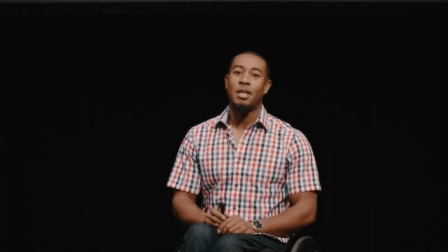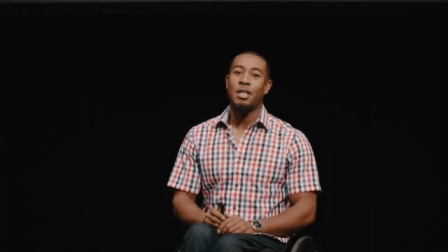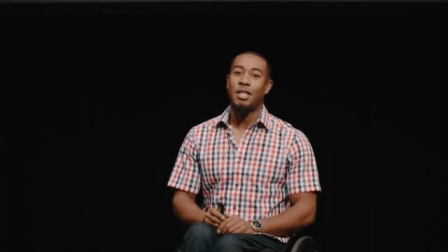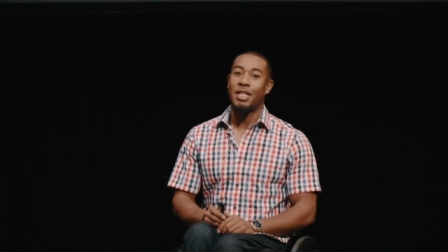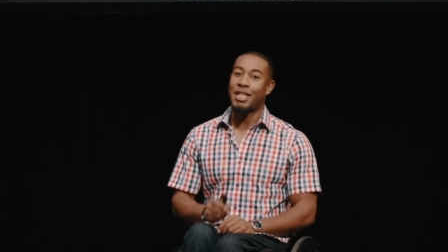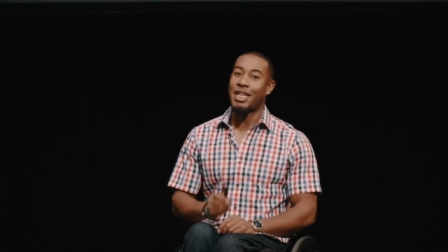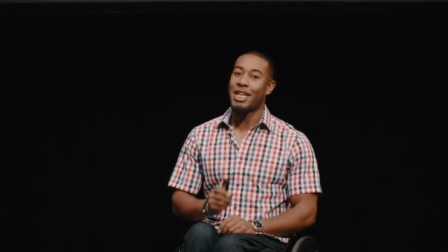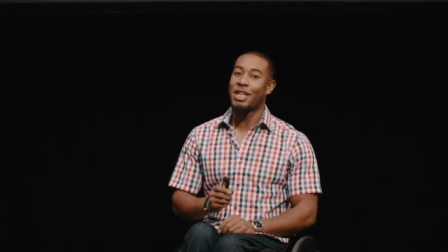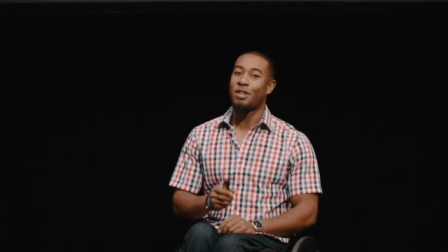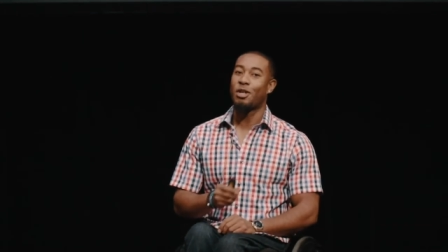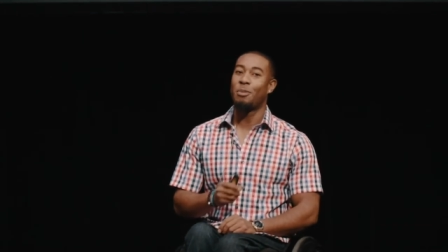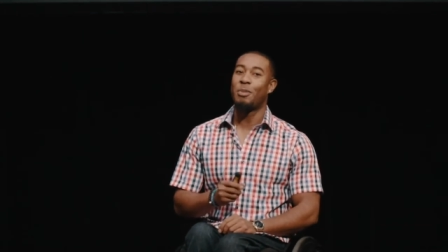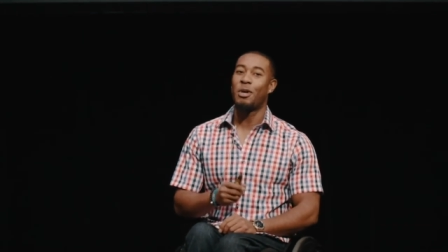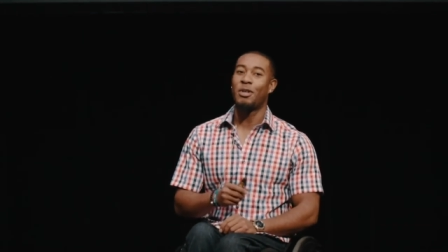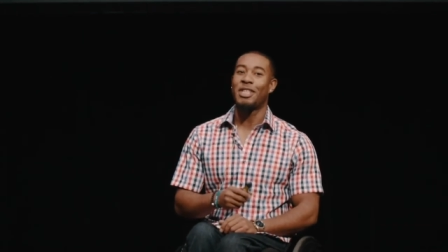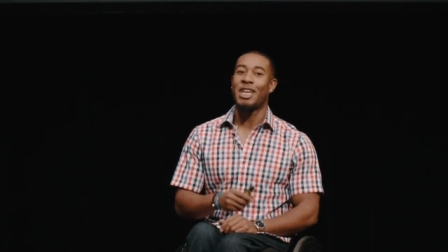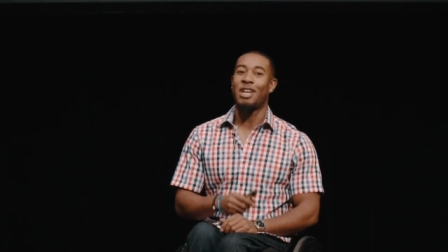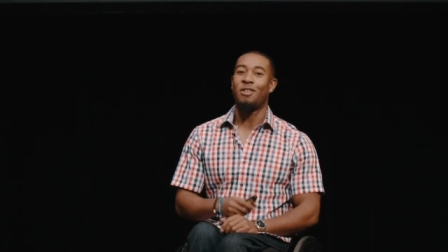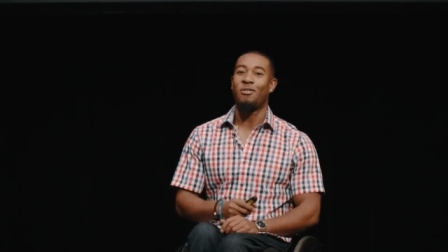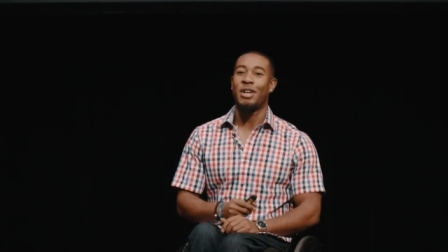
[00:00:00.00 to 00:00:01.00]
The kicker
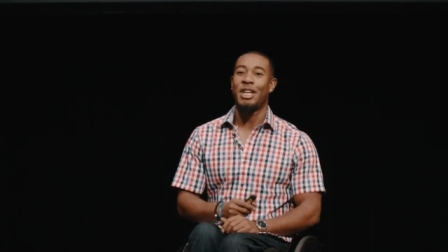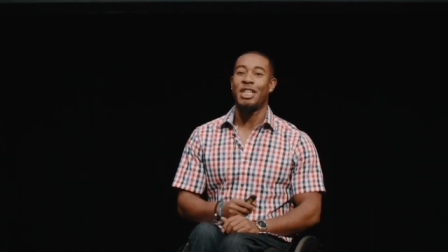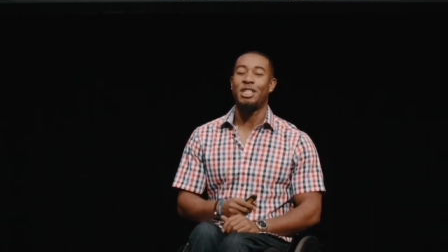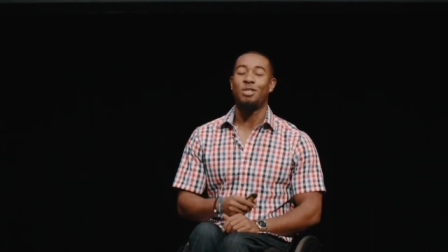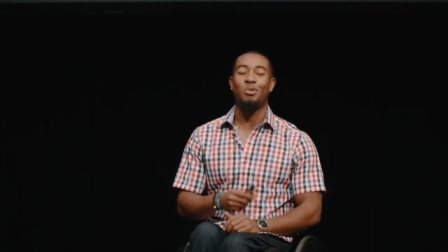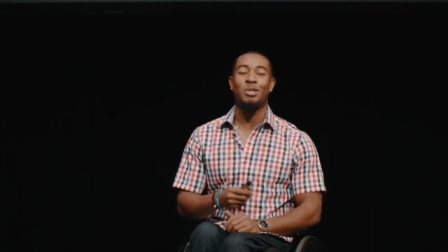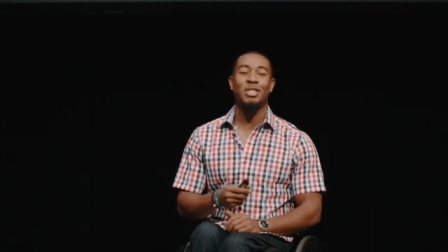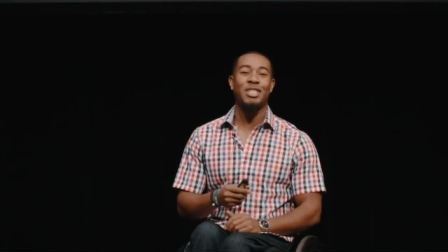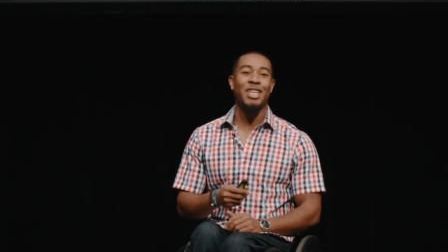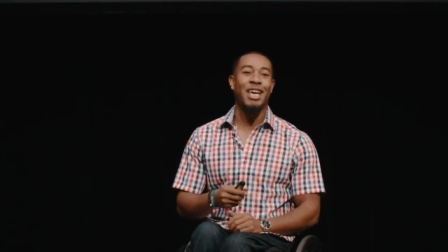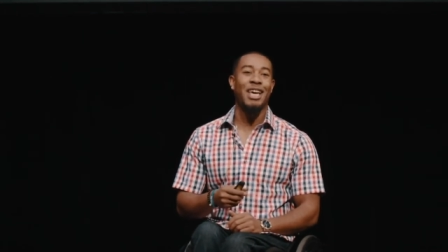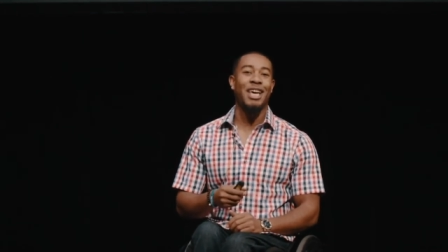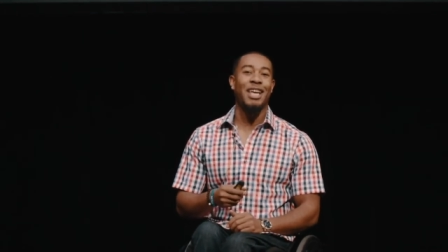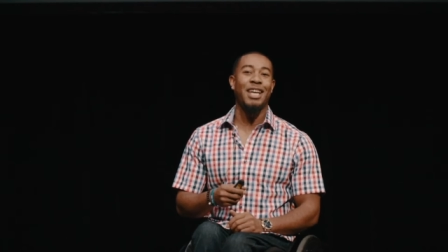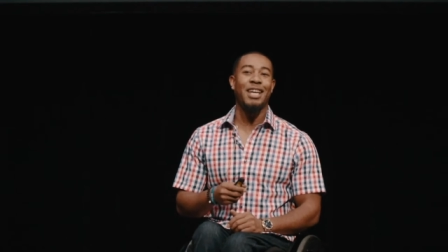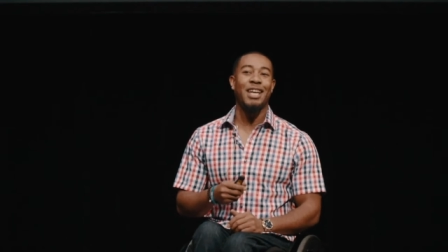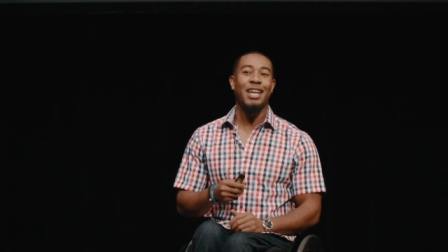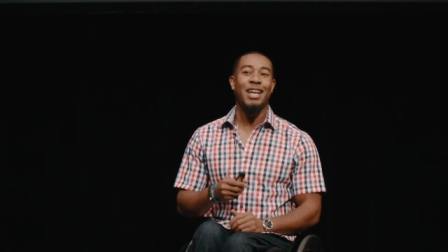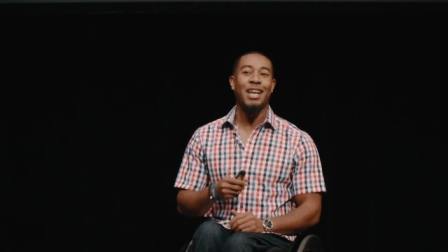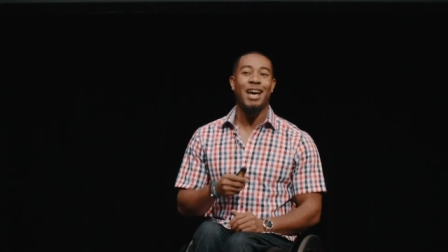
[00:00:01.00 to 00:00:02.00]
about that race was
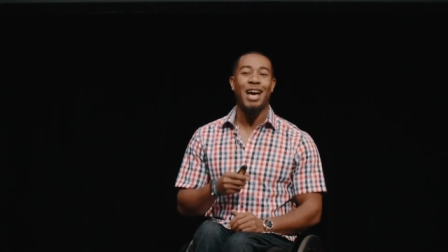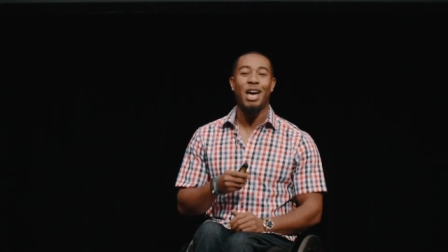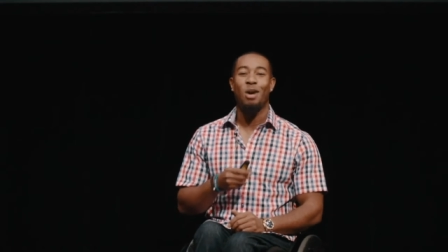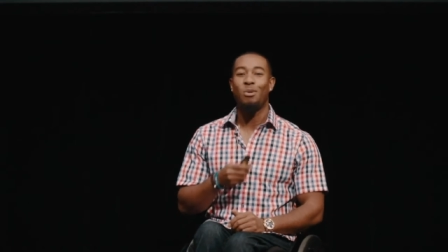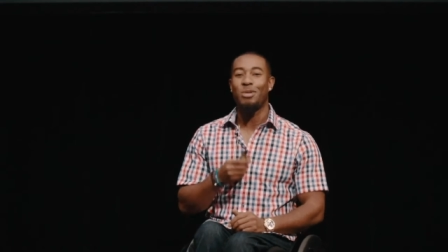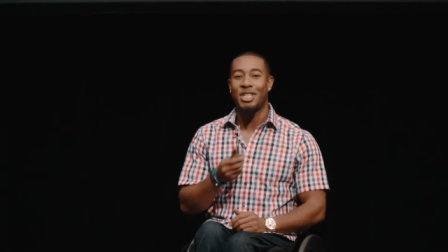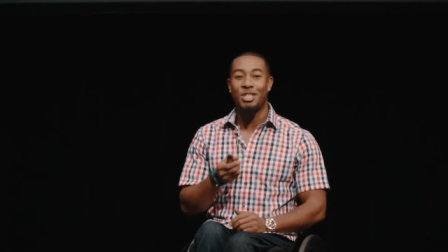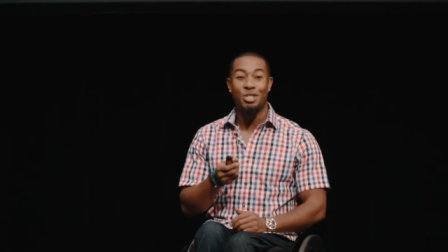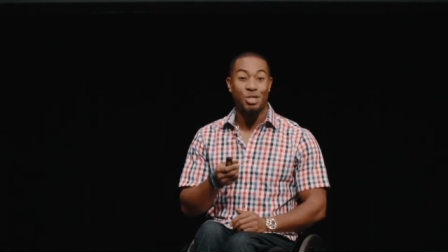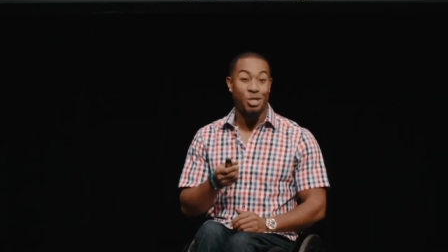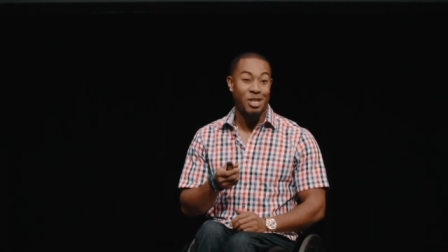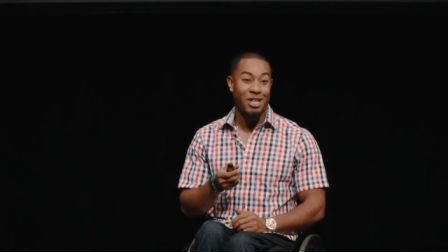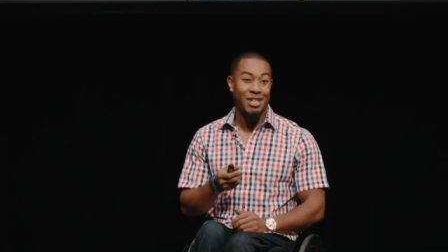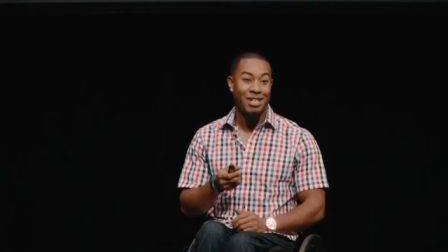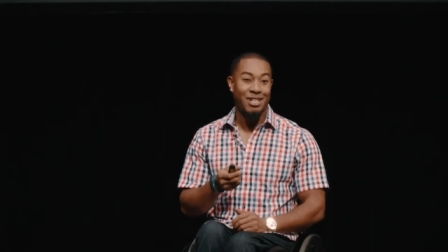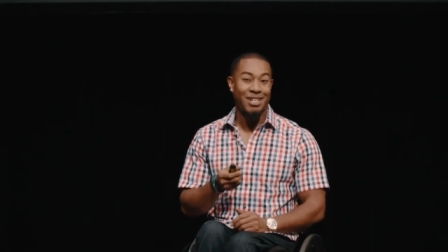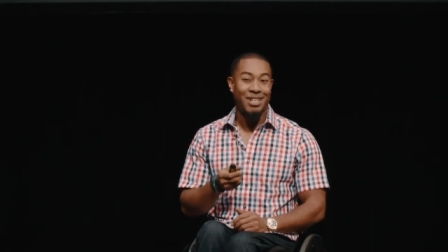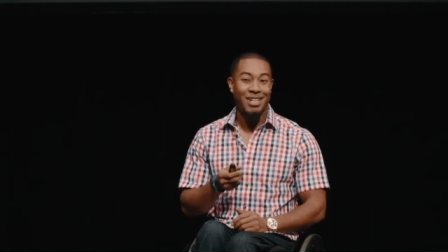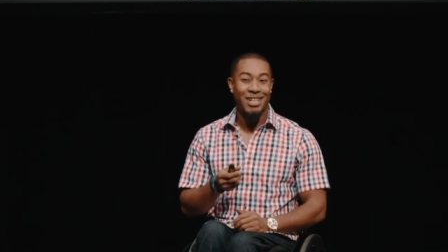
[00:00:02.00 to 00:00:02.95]
that I was injured.